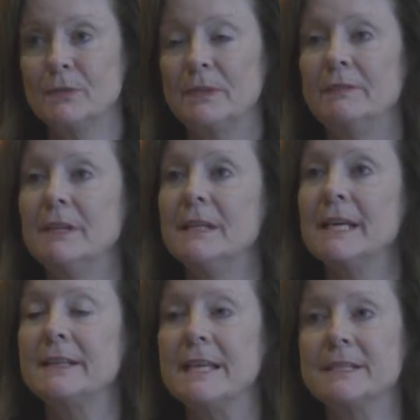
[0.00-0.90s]
We feel
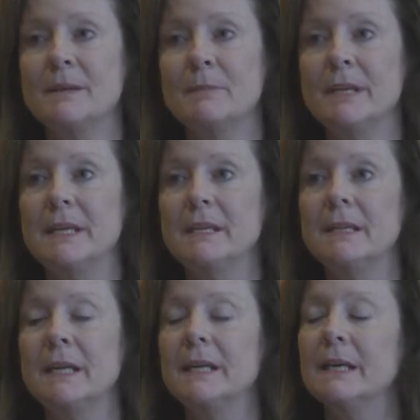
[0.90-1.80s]
like that's something
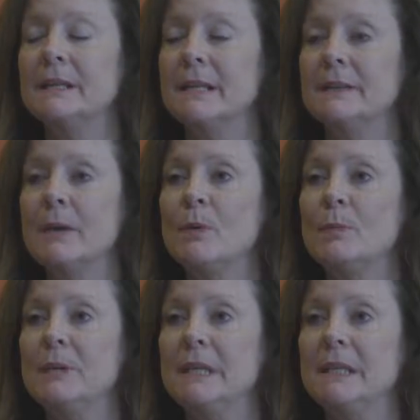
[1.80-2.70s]
that they will
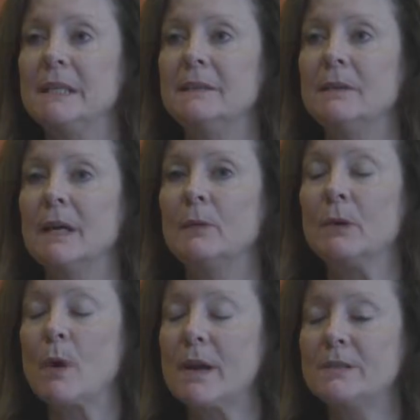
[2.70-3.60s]
be
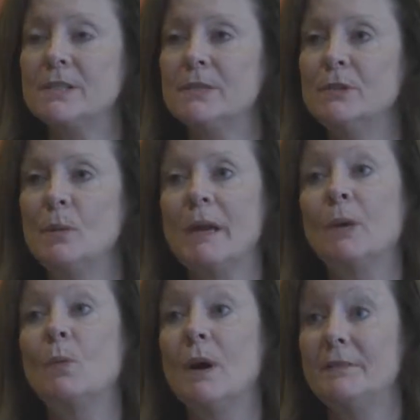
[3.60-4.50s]
required to do no
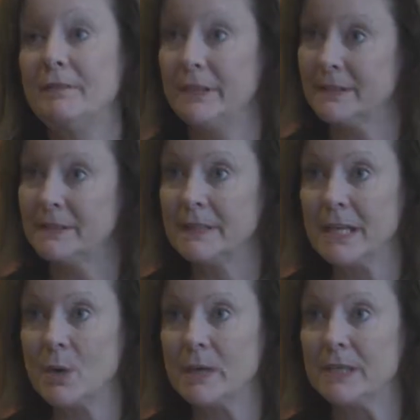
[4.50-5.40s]
matter what field they
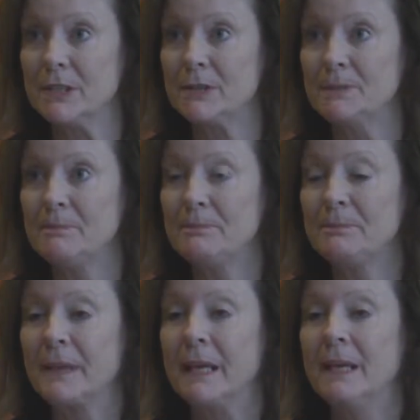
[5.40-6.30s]
go into.
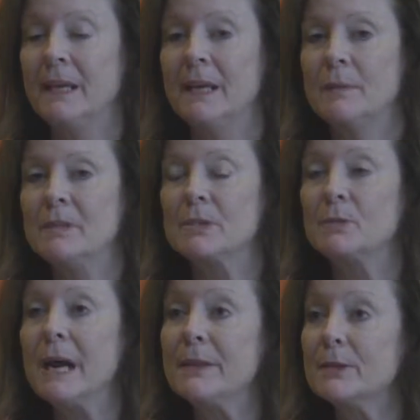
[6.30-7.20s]
Mr.
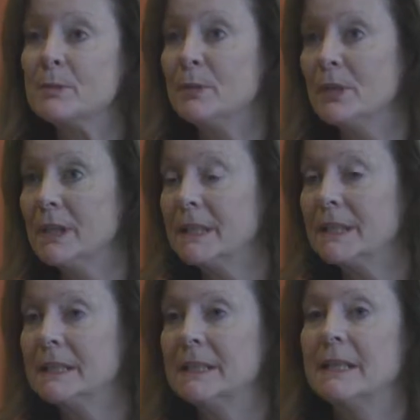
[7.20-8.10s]
Rather's book
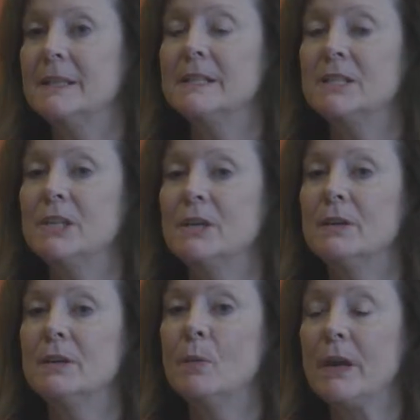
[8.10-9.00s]
this
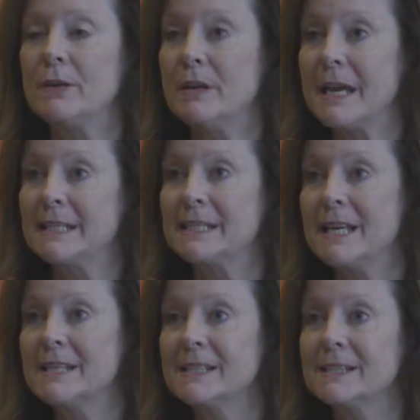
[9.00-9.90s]
year, What Unites
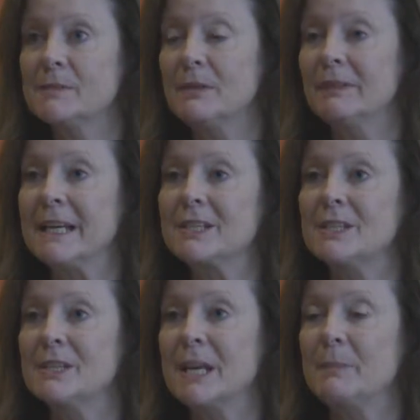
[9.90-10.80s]
Us,
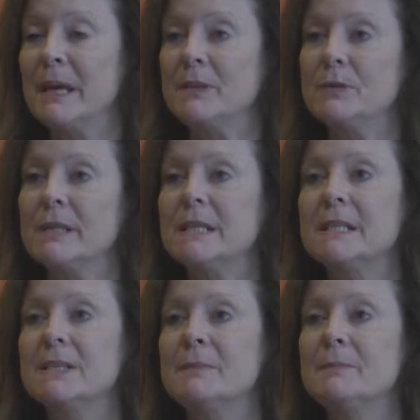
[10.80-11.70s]
Reflections on
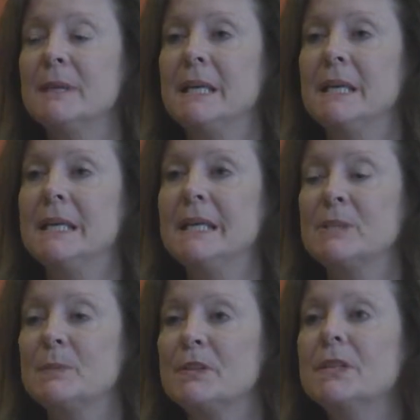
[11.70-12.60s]
Patriotism,
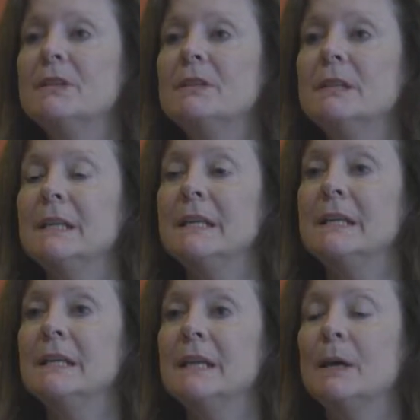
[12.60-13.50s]
is
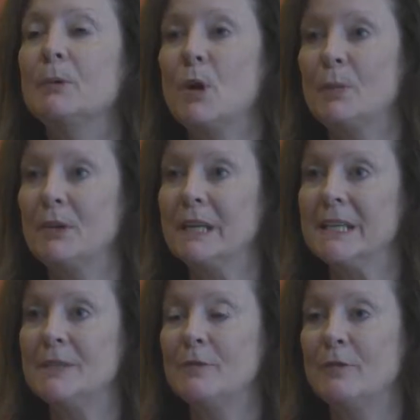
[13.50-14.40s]
particularly
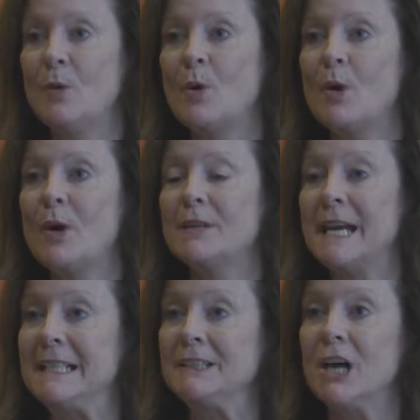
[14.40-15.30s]
appropriate for
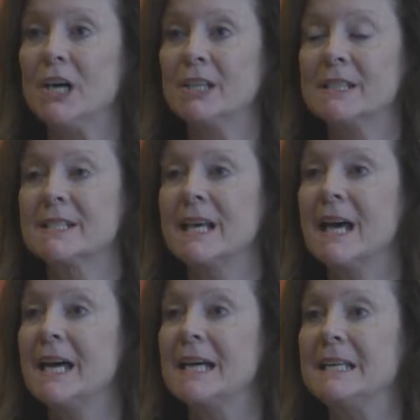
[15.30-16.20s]
dialogues
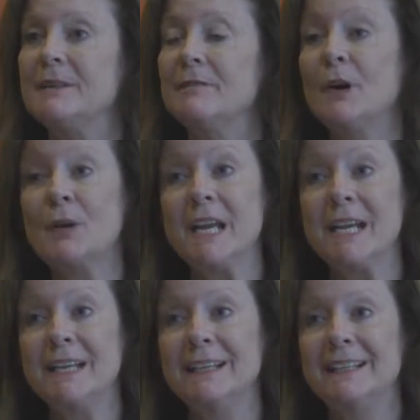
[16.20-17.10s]
on
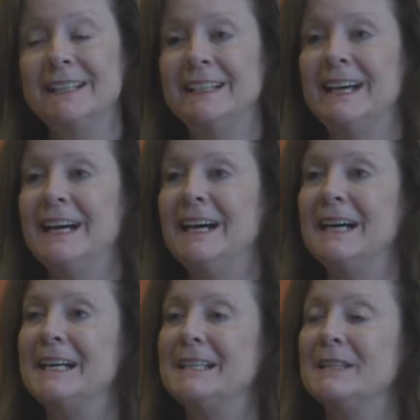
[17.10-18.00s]
voting,
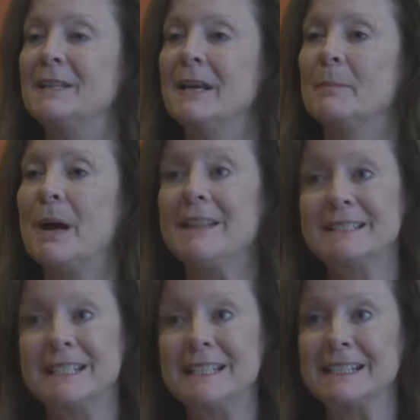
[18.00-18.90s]
on
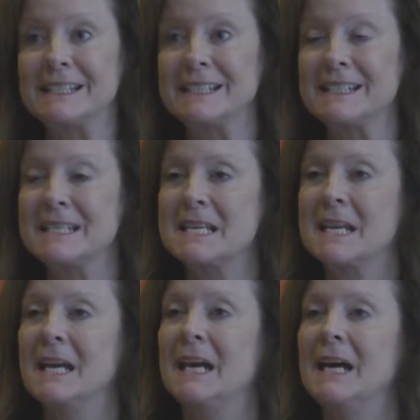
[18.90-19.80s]
politics,
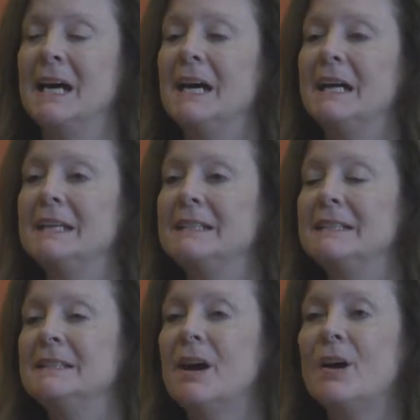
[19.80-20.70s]

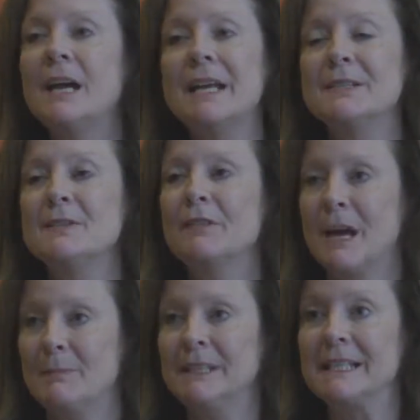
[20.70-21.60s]
on all kinds of
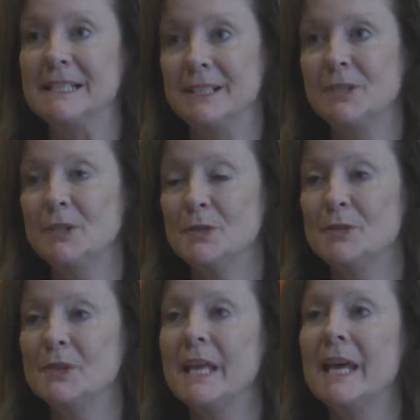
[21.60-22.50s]
complex
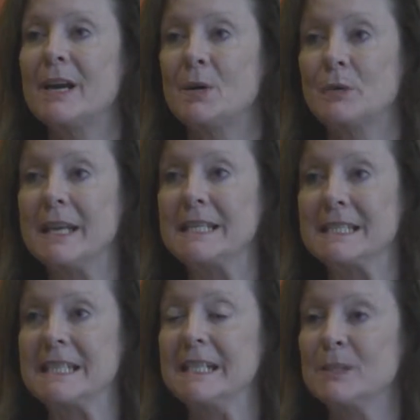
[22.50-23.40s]
issues that are
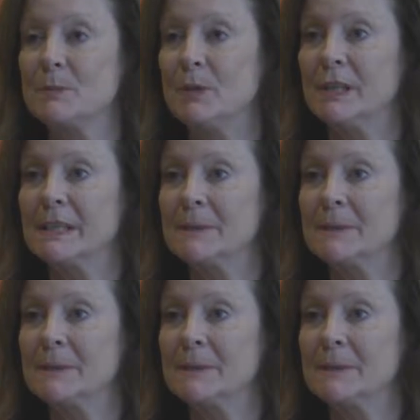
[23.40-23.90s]
raised in his book.